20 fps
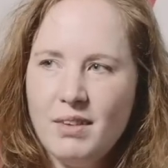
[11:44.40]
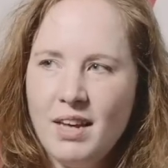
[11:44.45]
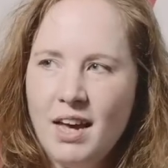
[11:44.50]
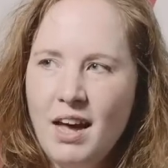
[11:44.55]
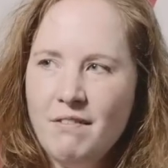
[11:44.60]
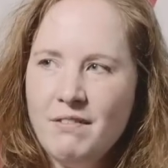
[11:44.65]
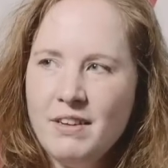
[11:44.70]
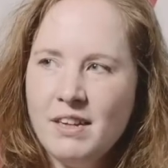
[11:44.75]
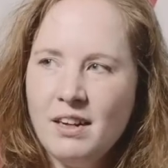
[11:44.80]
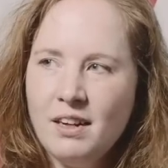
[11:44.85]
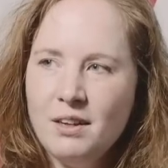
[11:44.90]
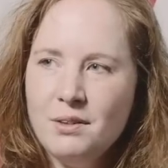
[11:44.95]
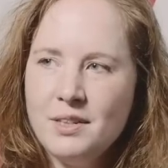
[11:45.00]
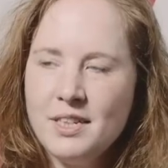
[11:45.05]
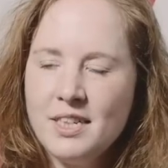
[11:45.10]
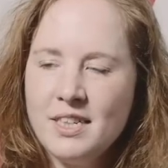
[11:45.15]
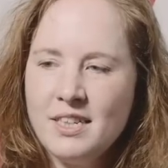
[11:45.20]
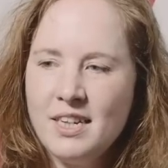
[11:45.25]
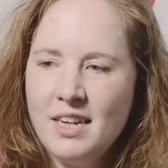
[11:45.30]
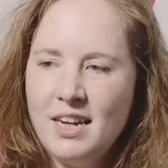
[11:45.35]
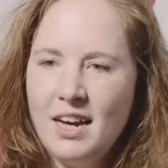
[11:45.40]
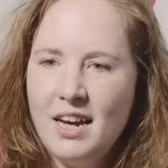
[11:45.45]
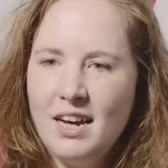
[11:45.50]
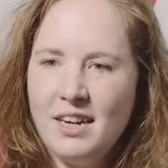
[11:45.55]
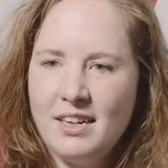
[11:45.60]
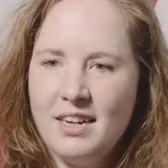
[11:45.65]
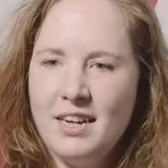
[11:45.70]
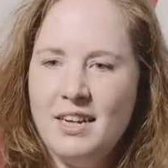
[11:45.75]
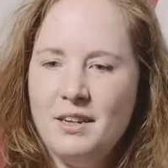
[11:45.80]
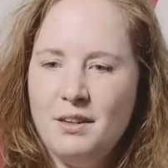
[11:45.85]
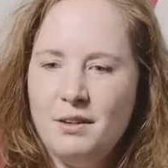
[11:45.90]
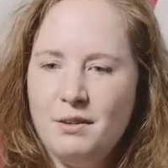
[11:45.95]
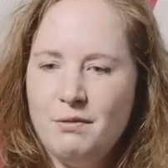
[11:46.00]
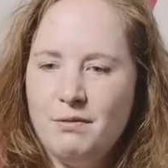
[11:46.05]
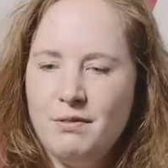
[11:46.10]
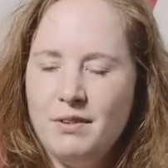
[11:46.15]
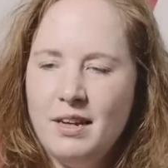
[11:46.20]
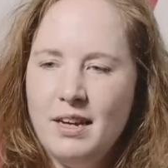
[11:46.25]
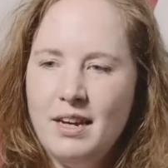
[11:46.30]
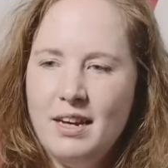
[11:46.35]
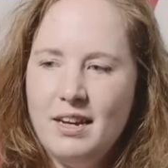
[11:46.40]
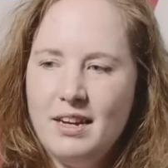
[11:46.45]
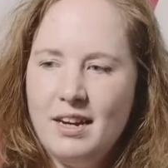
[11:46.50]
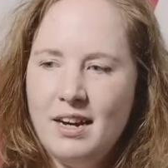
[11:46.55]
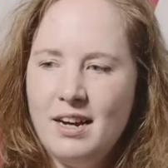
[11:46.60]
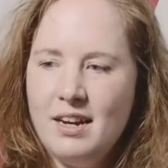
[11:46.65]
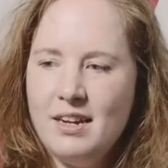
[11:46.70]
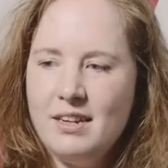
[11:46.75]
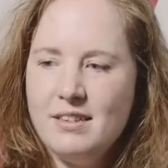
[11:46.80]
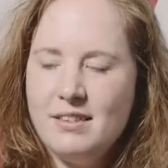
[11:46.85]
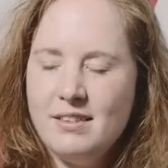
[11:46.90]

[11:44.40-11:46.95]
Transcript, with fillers: have included a kind of uh,